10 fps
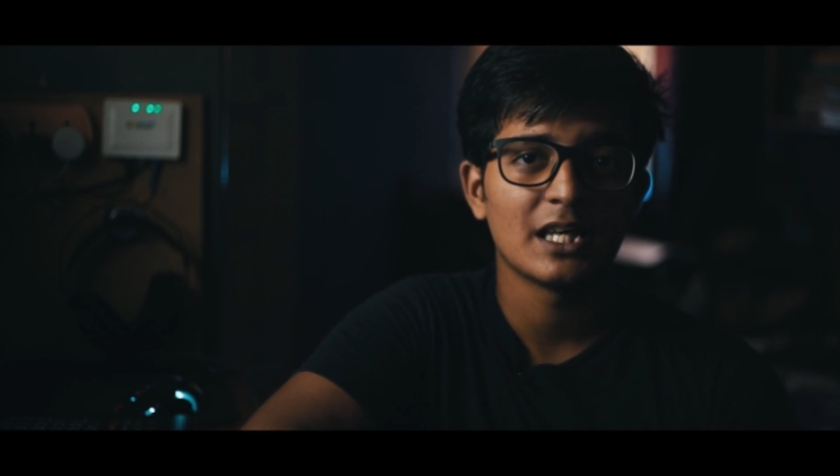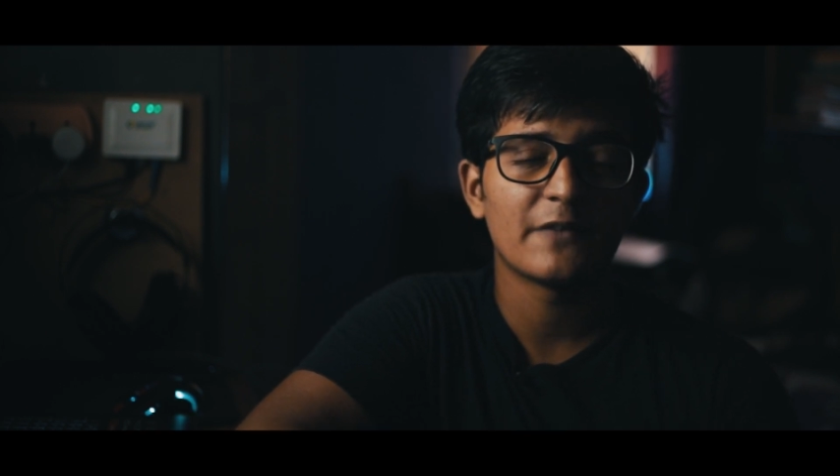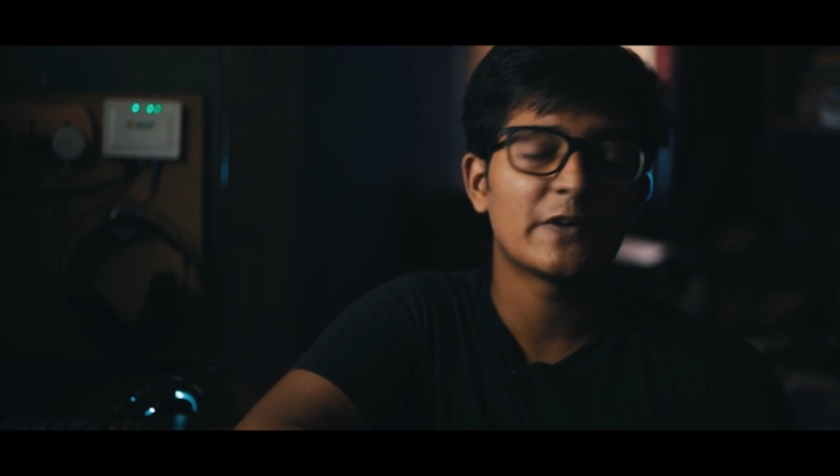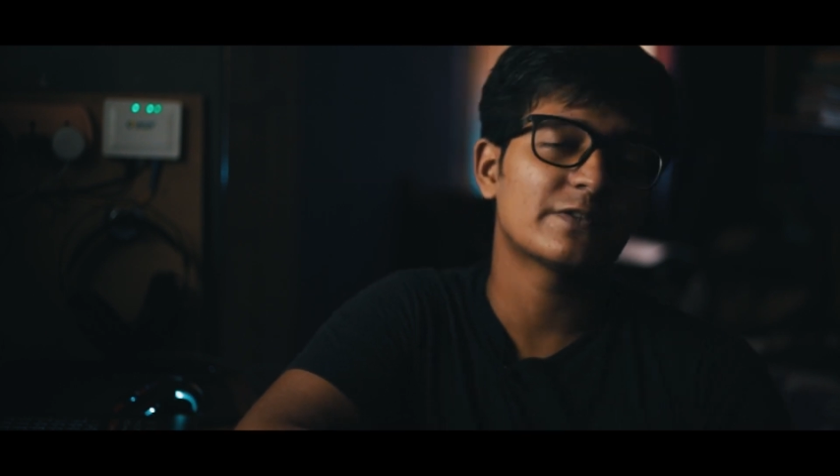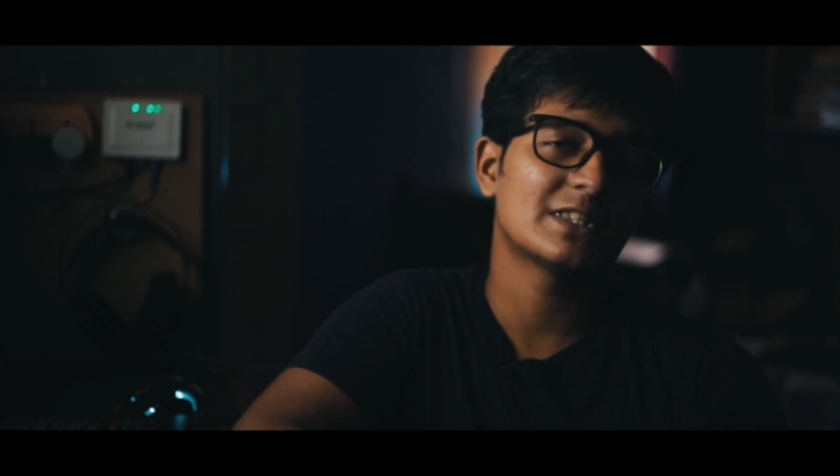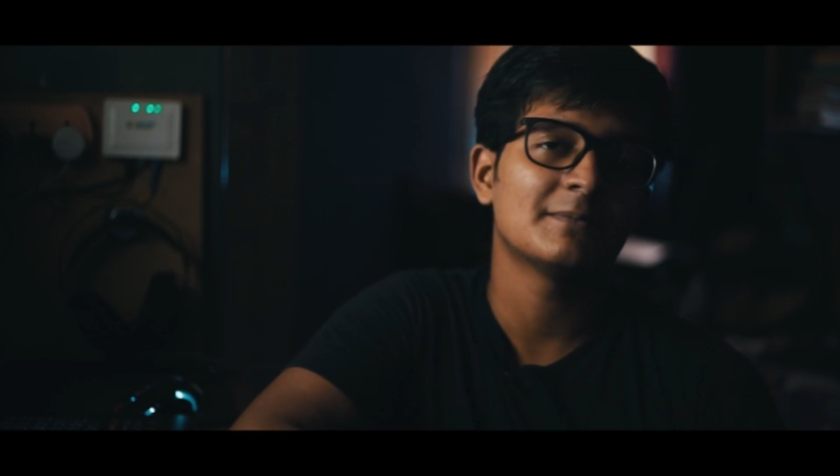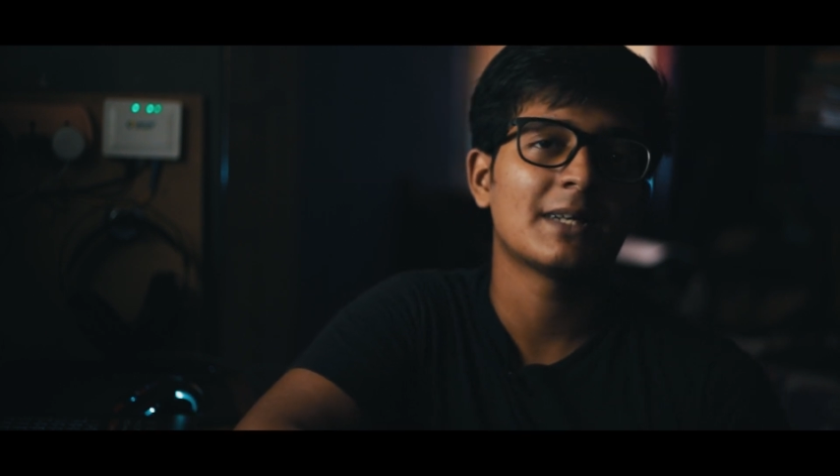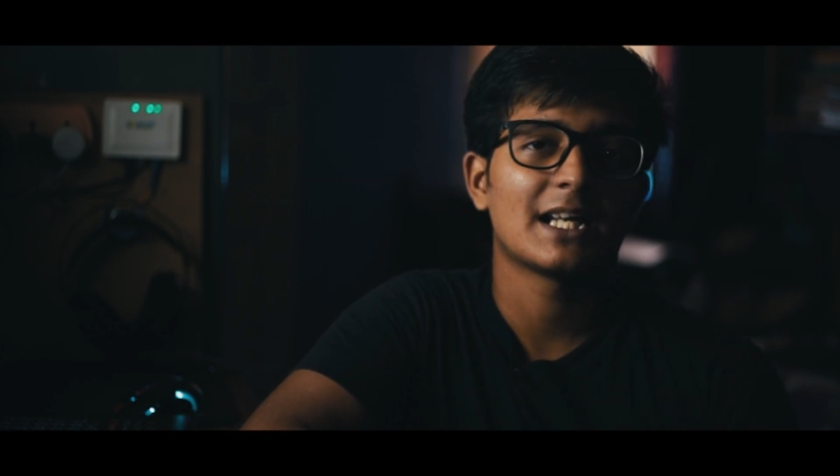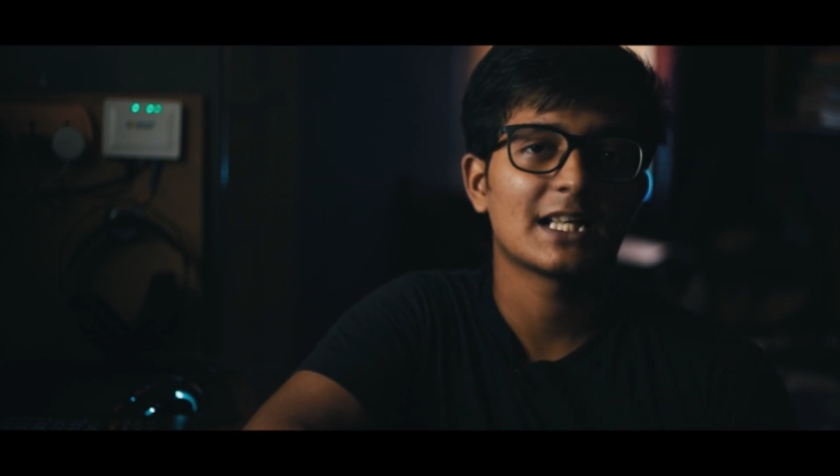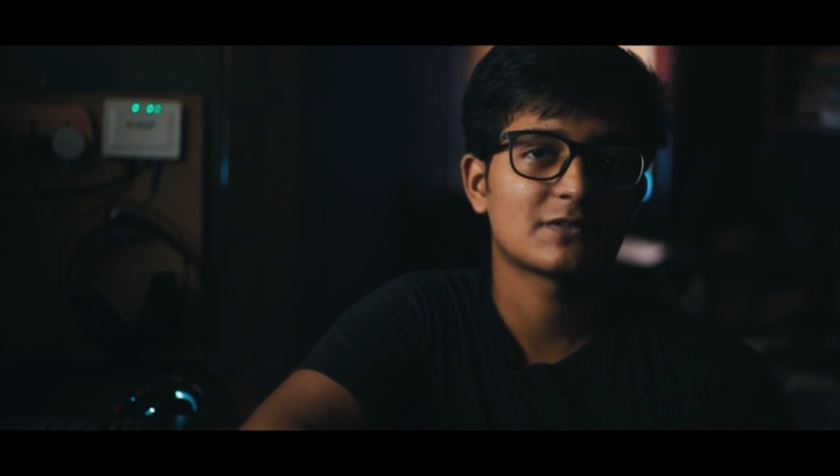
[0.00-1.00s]
If you have seen
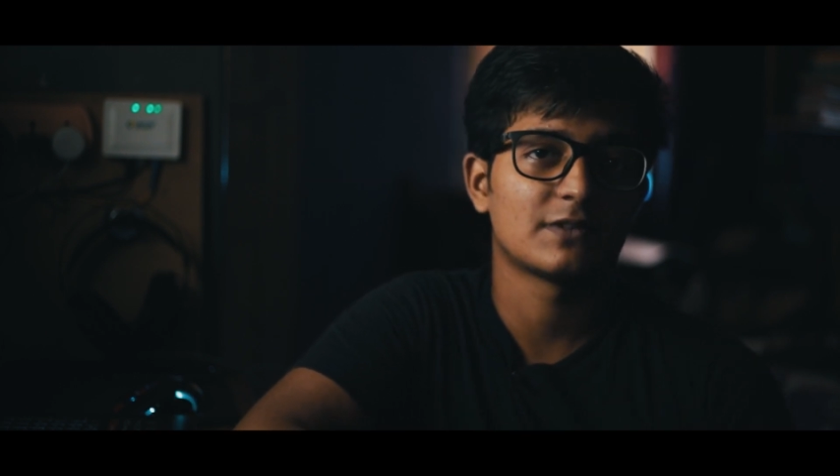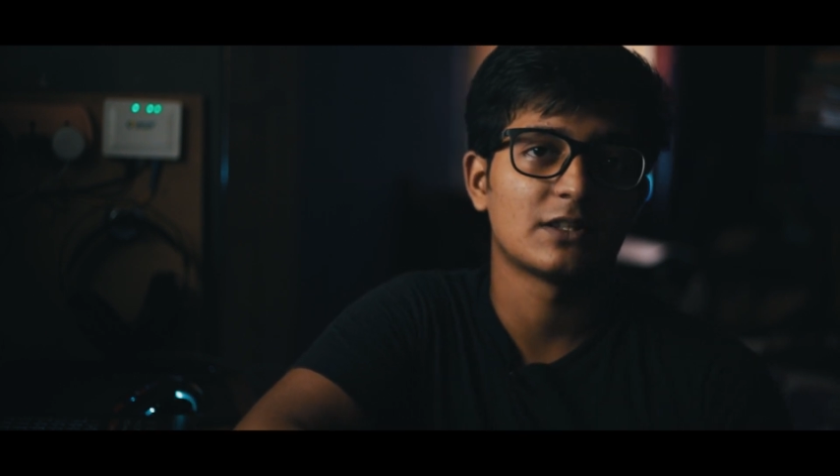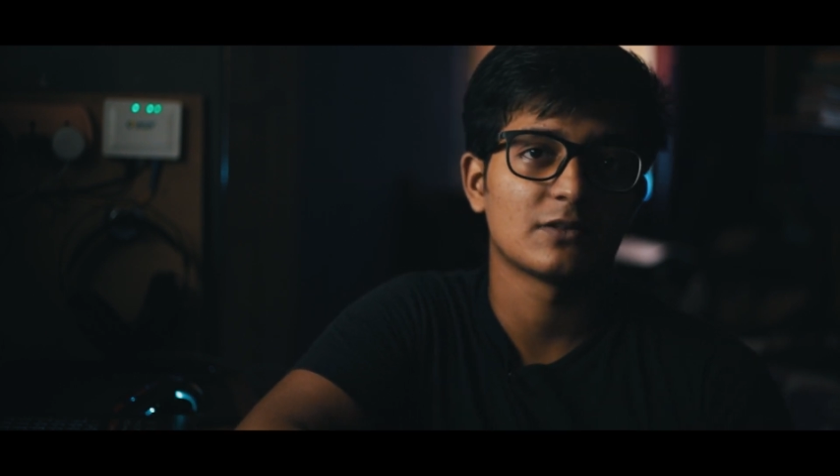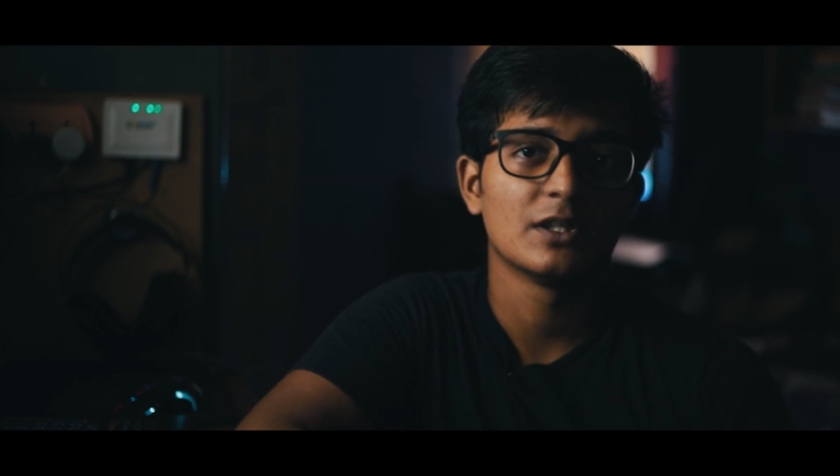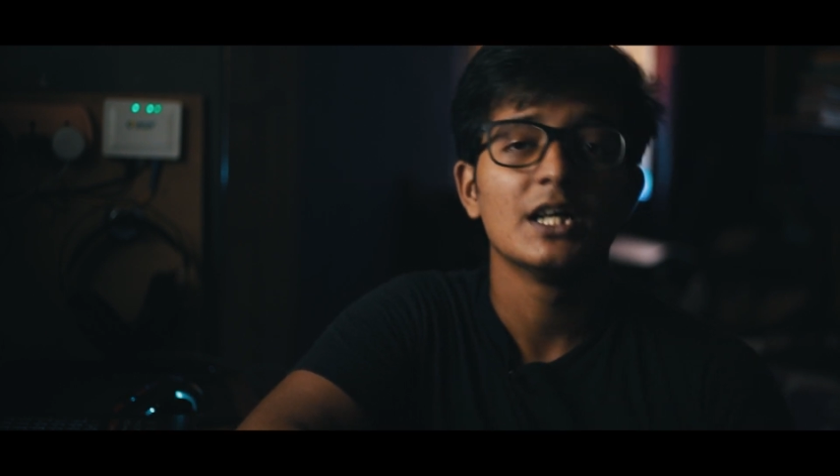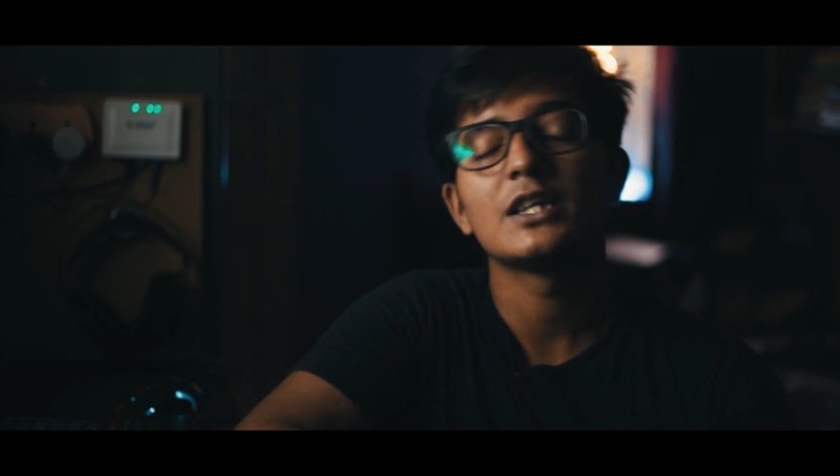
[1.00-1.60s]
my last video,